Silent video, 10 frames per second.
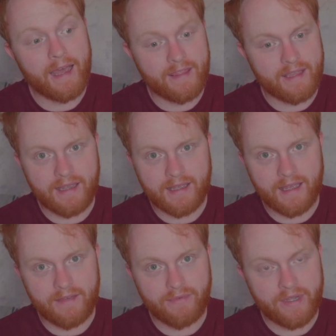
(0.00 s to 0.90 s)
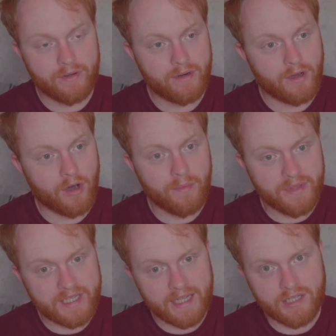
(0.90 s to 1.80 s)
I think if we could up
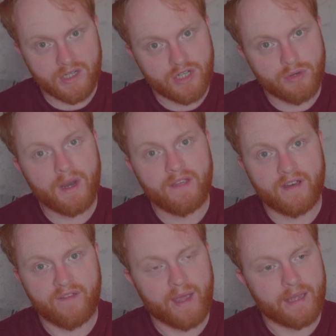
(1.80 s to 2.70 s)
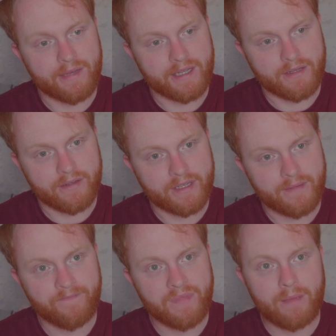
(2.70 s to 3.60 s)
the sensor to 25 megapixels,
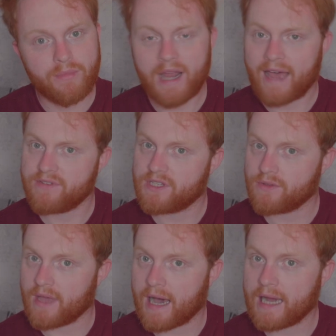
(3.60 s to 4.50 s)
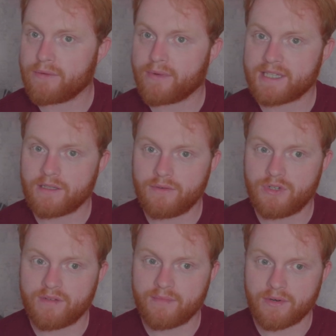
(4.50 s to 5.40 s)
but have it so the high
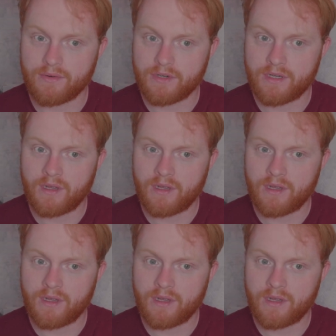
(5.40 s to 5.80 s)
resolution mode